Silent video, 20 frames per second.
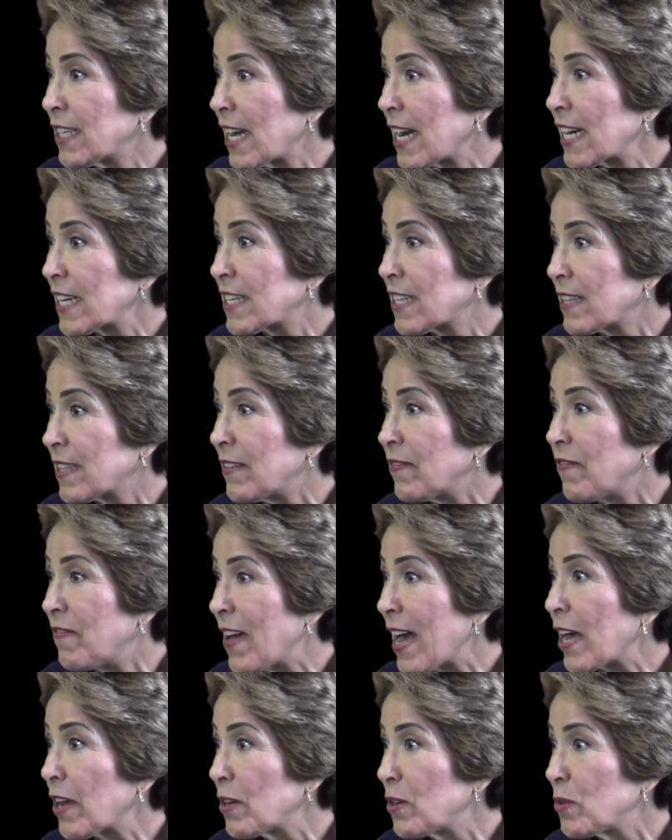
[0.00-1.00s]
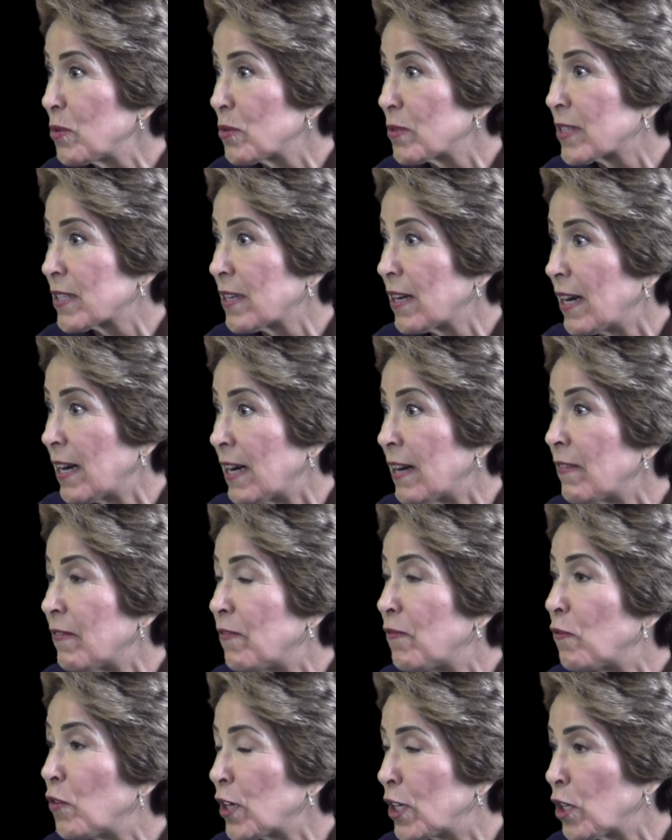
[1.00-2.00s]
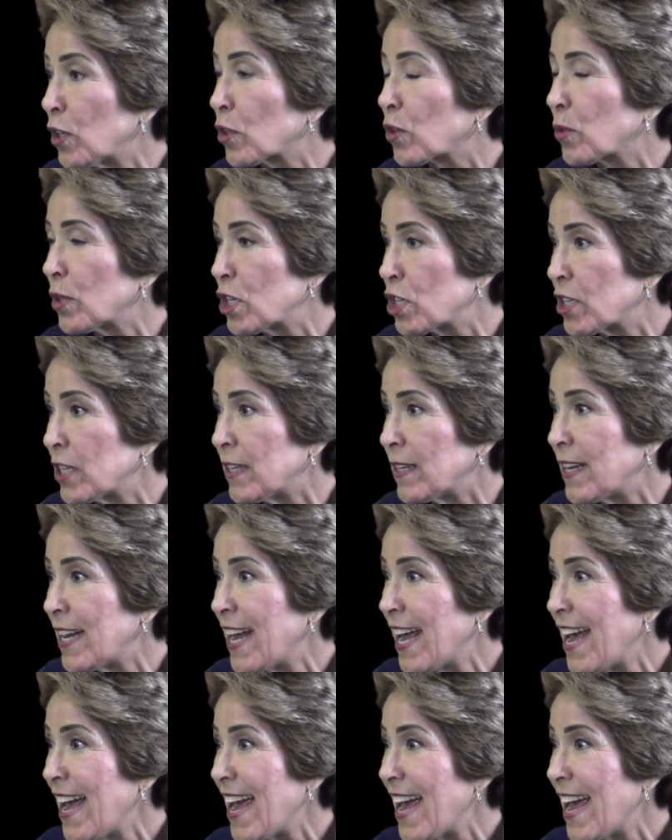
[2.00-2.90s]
liked the values of Foothill Christian.